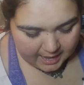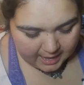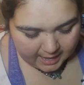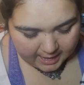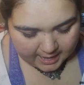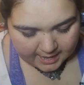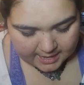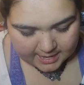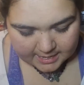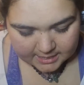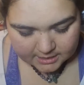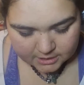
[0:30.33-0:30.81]

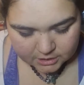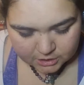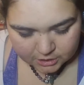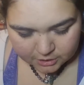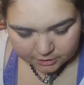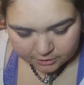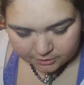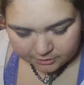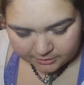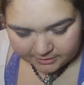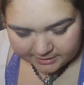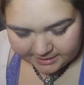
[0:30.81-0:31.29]
and
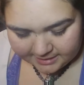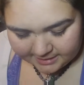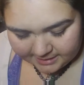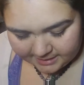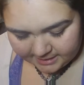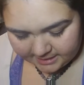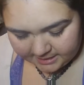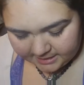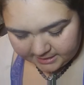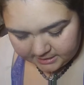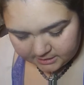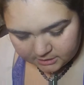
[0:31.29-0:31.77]
turn it
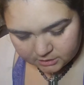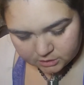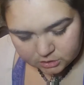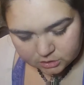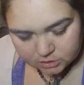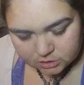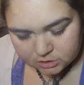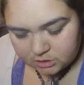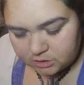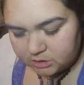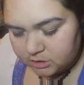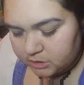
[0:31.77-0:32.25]

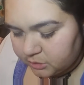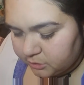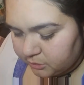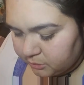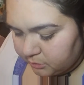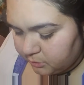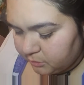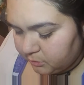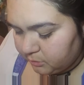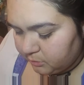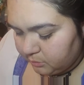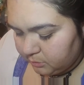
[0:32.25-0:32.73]

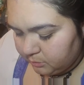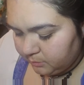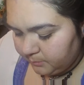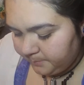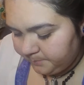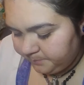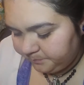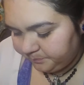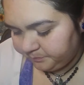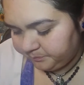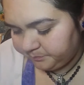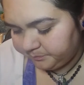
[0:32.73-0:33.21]
into,
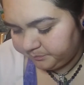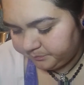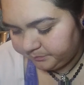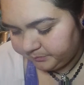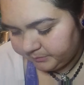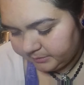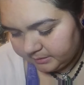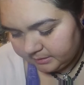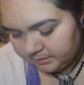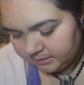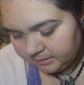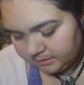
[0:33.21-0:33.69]

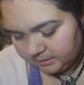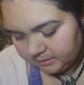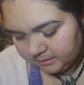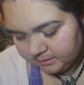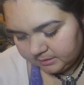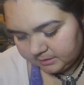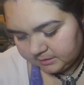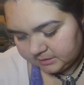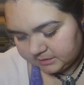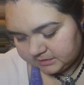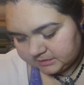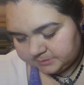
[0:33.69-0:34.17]

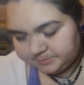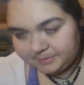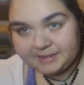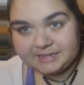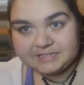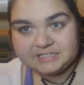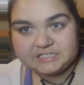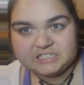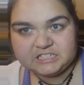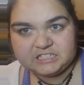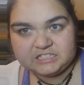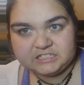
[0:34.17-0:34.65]
this
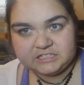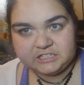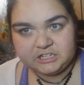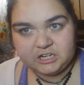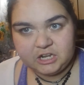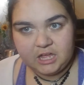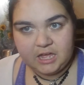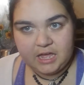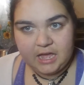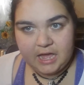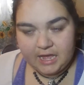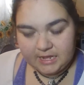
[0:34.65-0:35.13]
pan's still a little
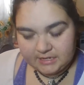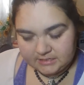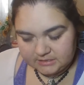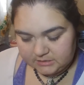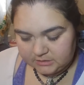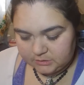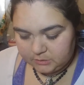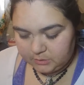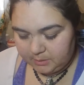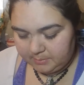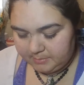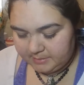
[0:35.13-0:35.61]
hot,
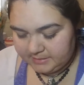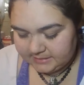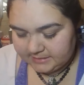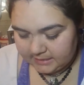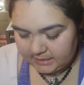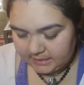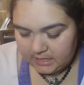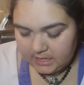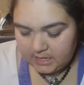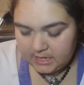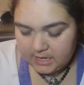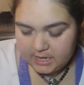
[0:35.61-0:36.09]
so give me a
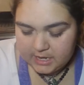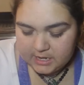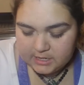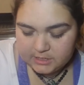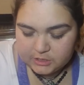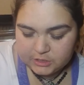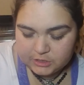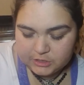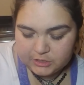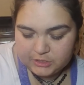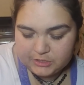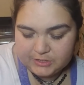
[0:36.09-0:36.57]
second,
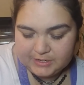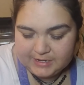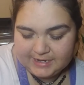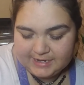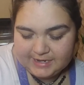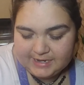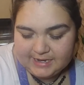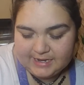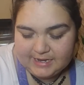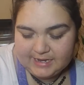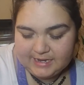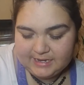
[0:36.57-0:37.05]
and turn
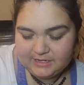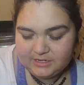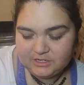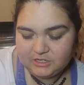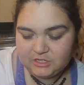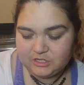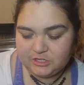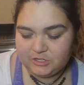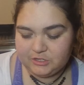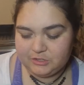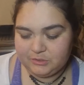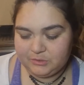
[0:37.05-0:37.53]
it
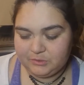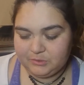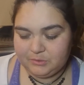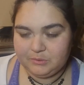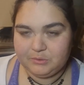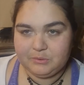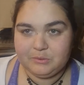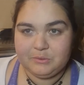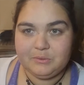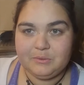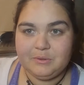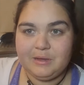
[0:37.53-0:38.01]

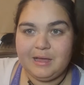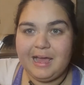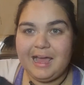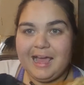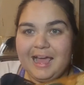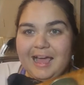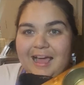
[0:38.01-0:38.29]
into